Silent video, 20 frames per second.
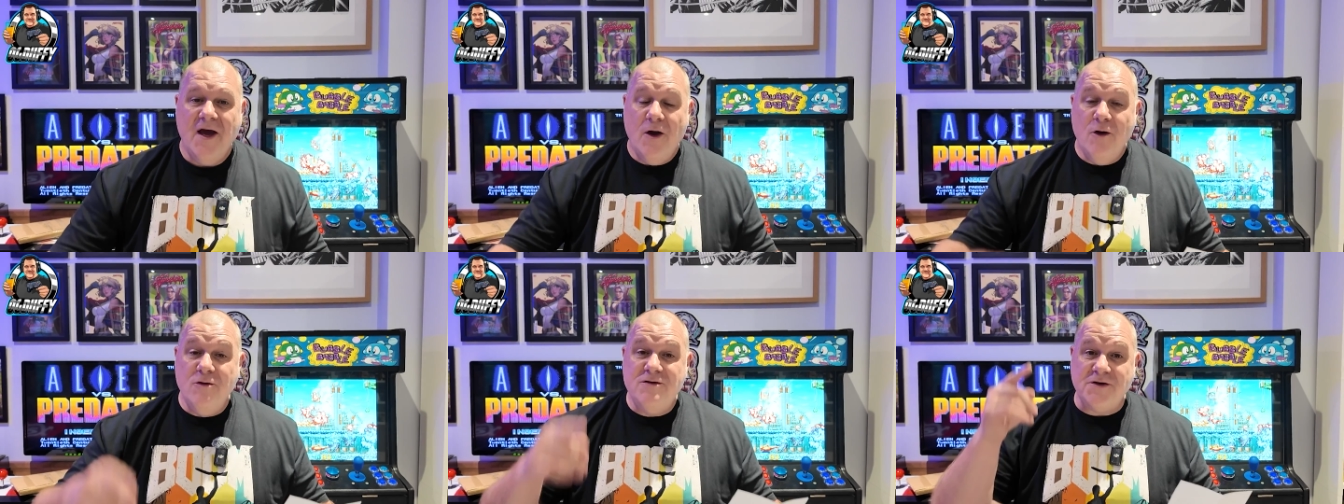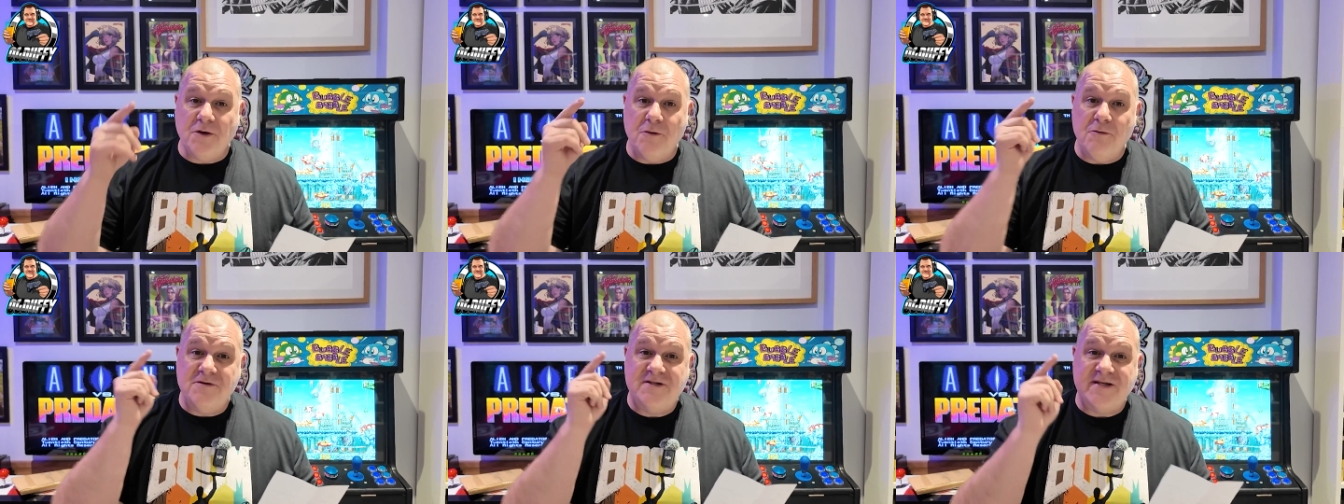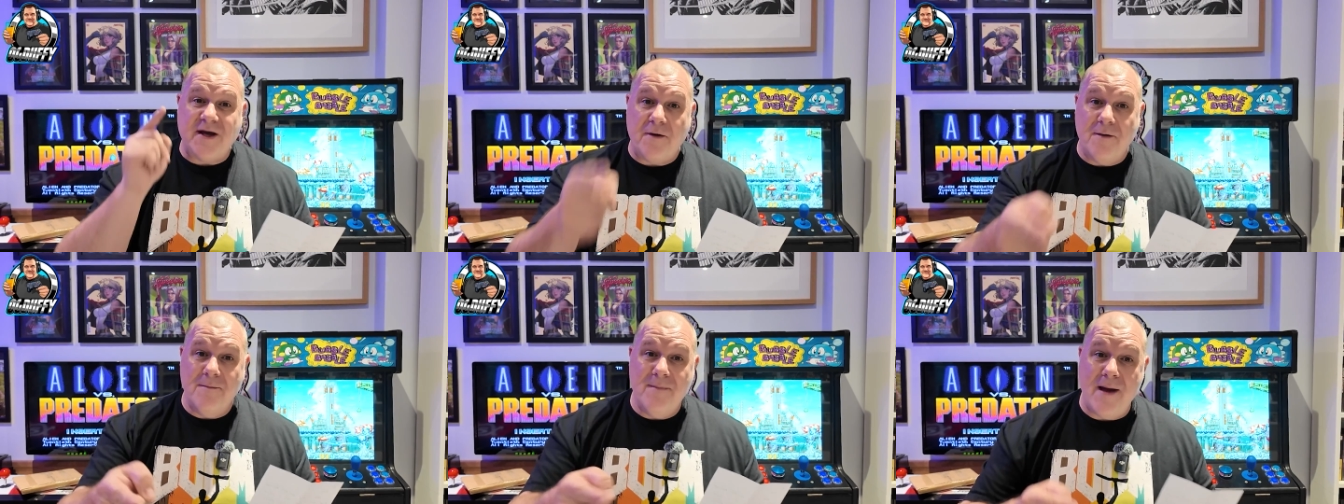who's
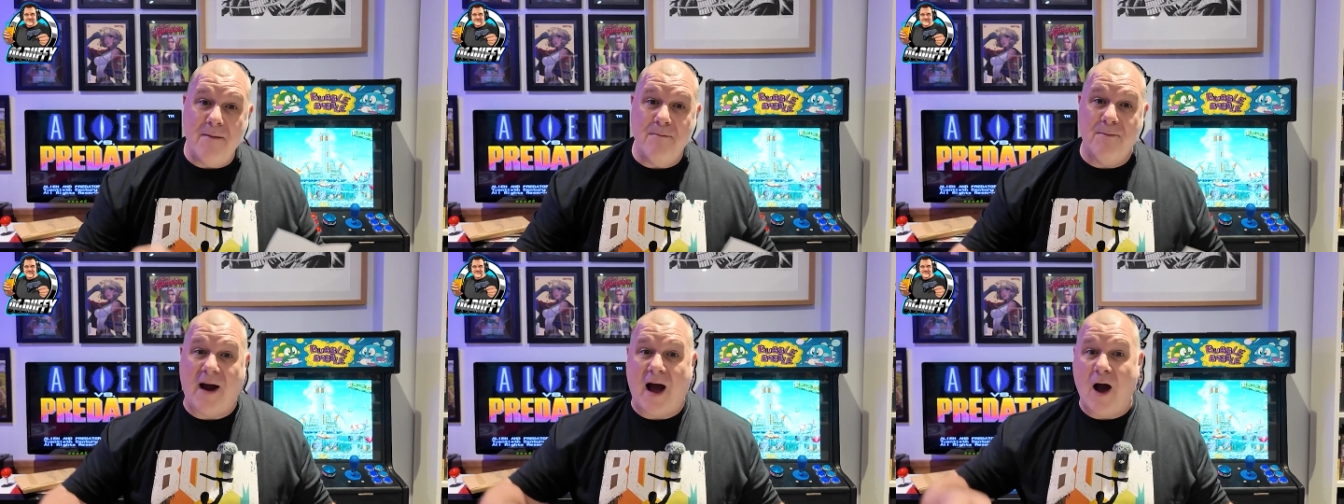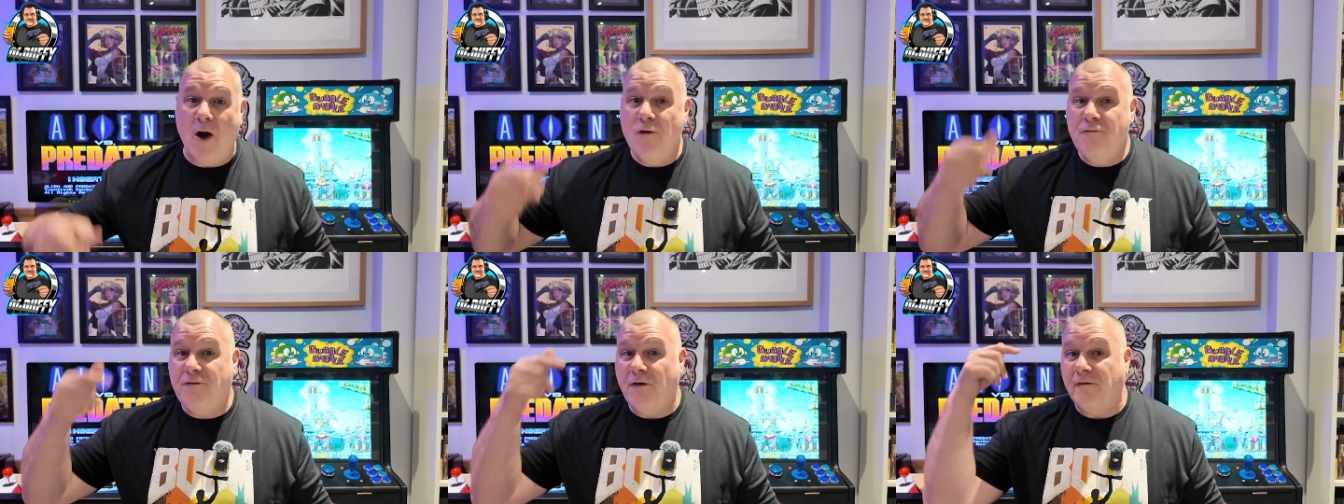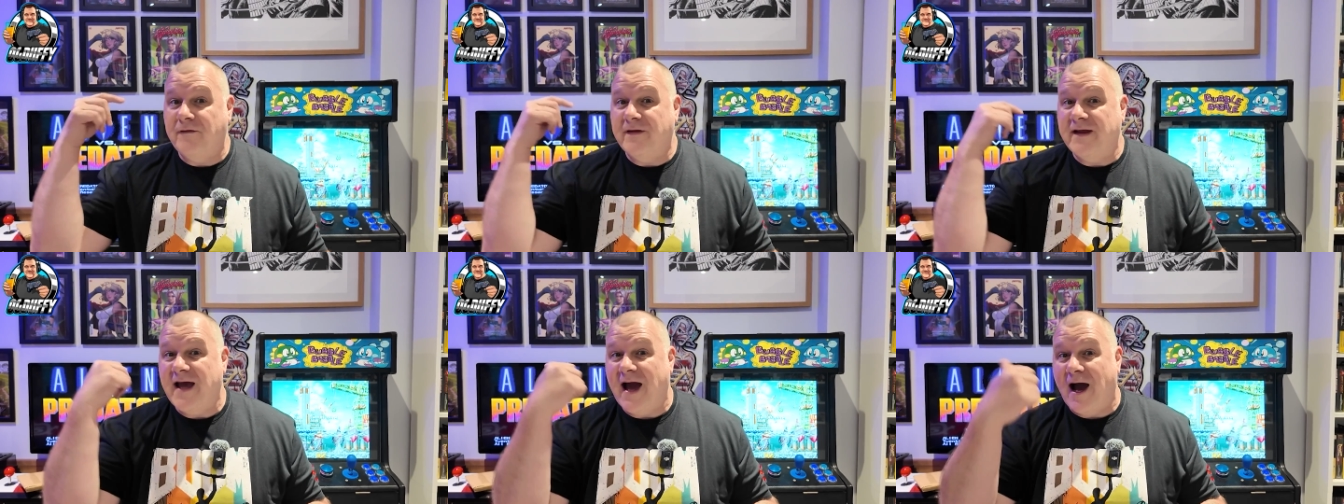also a member over
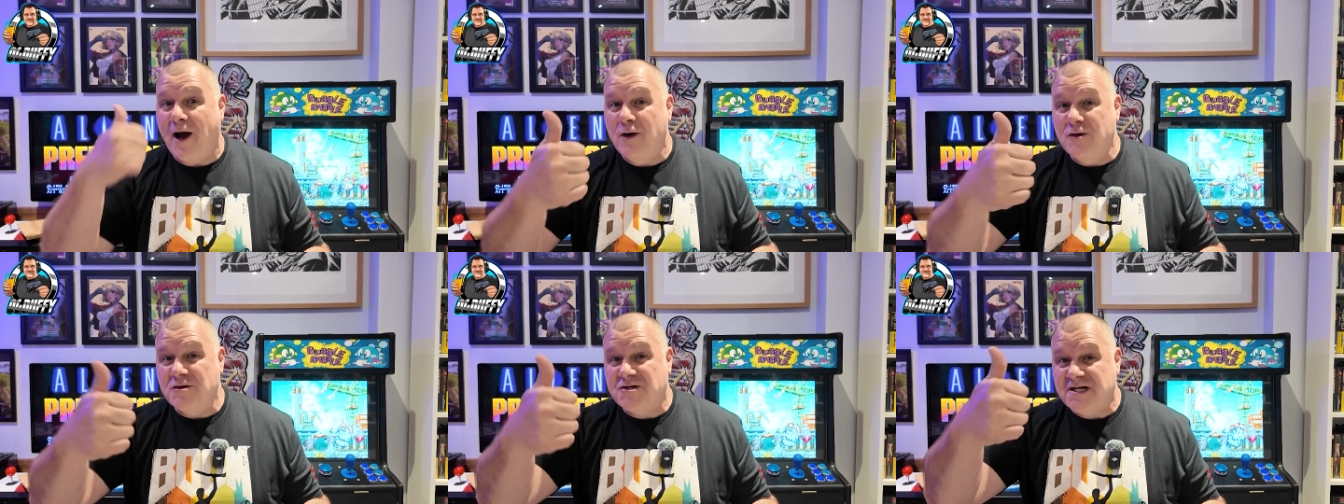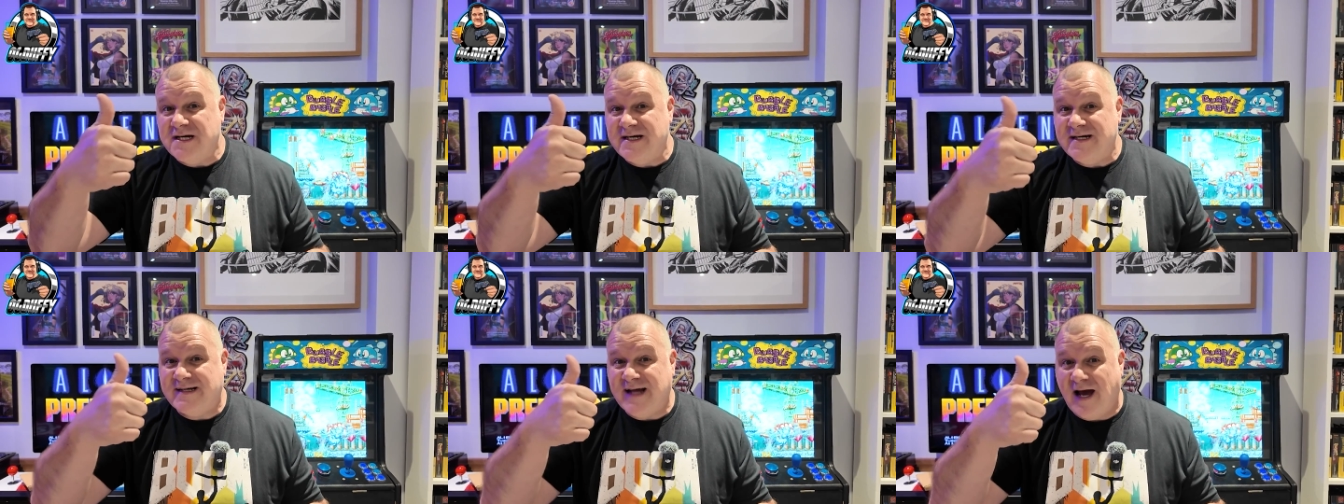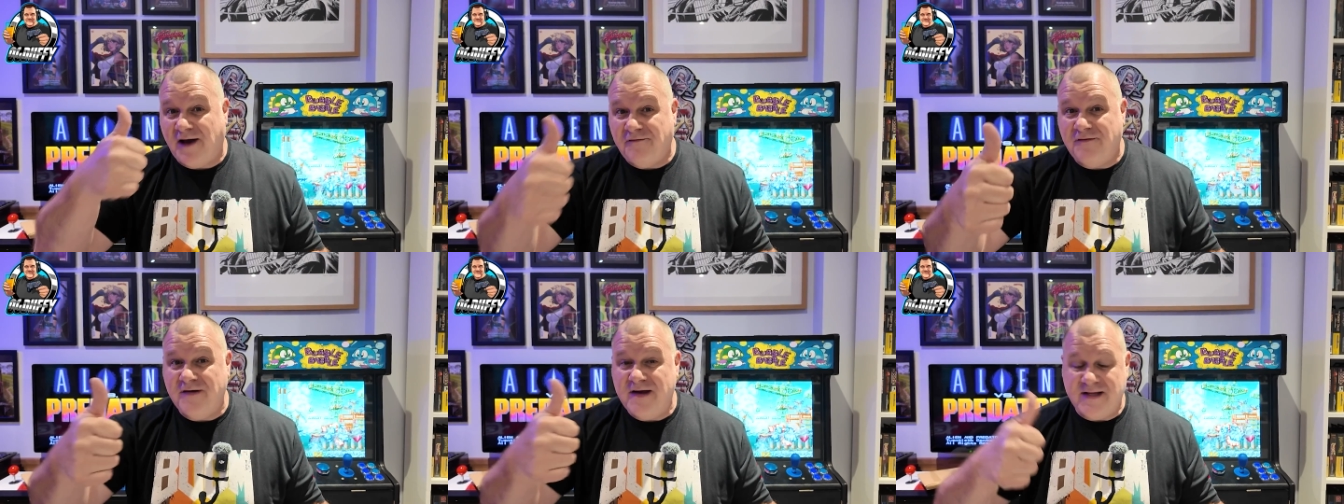on the
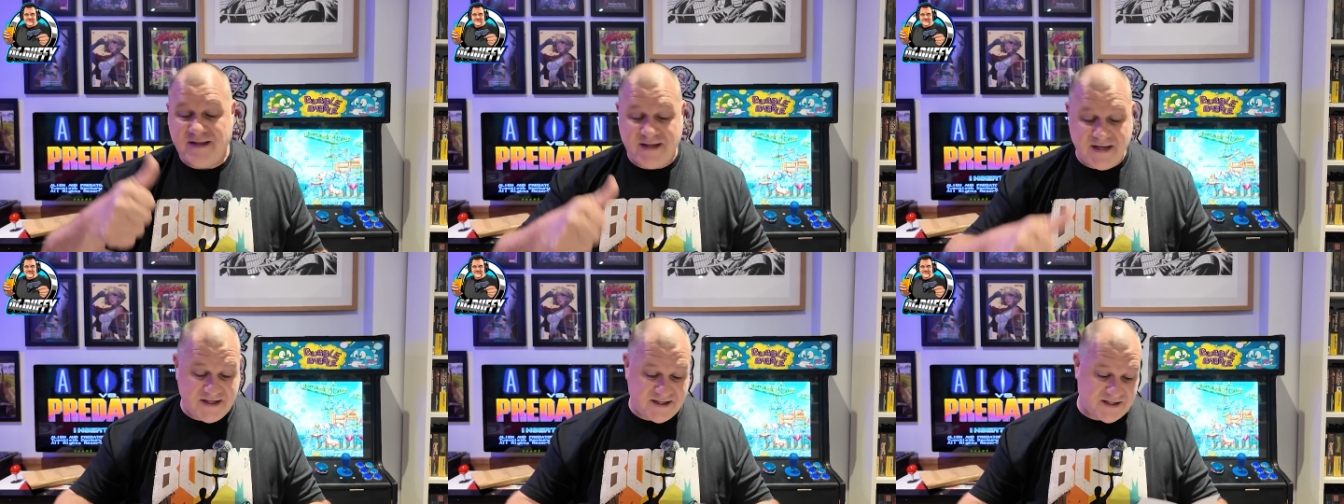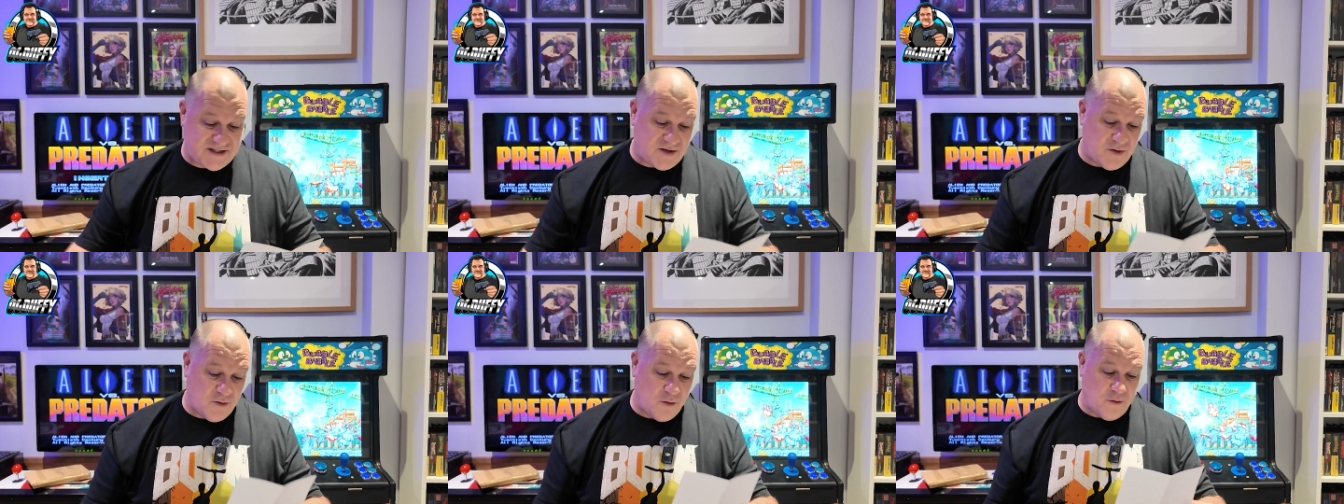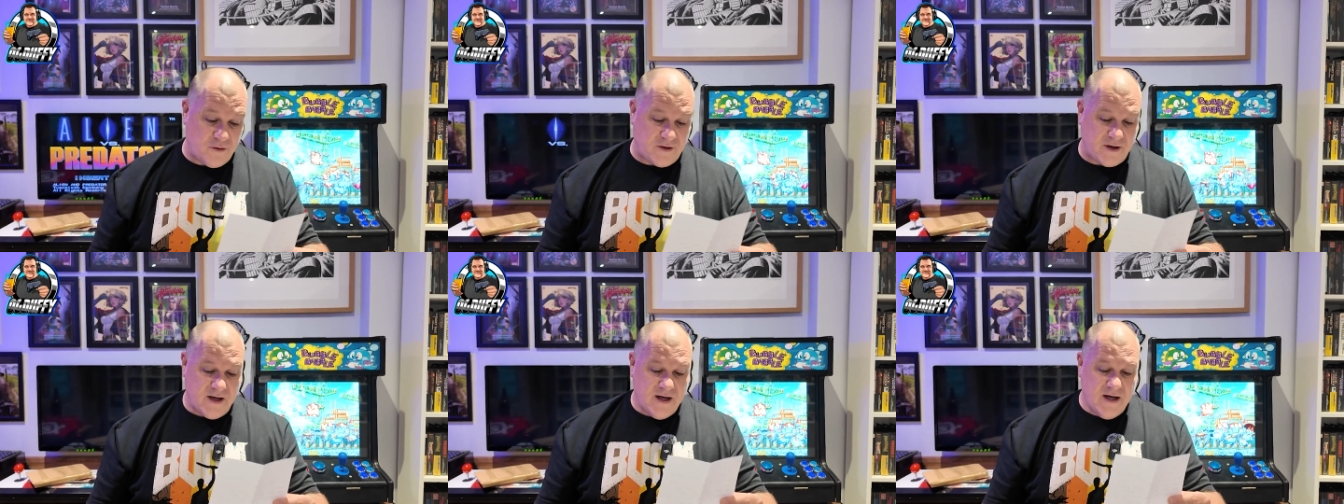OGDuffy
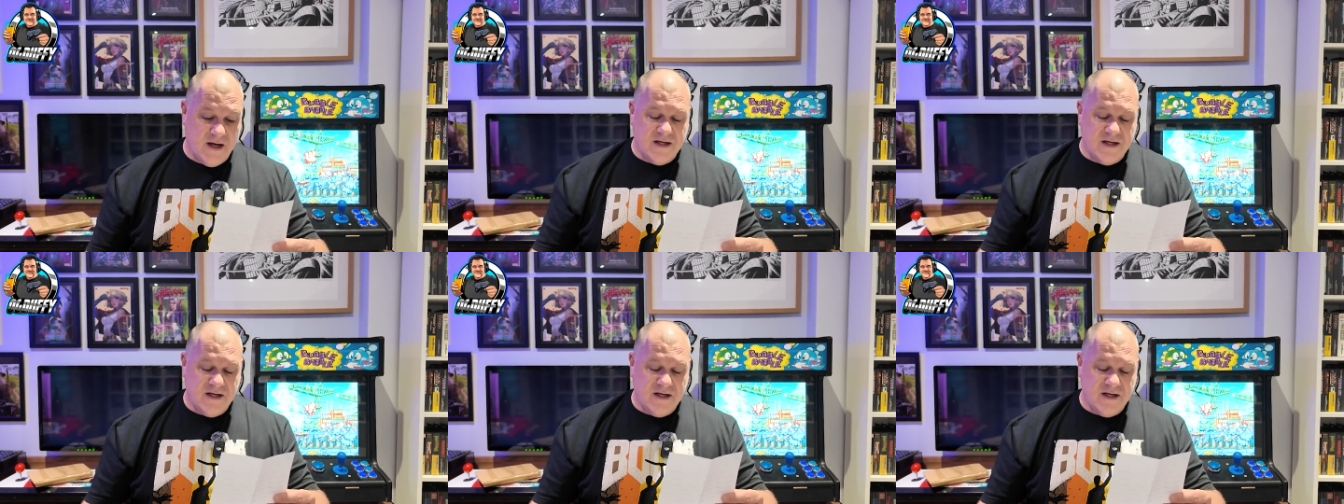Discord.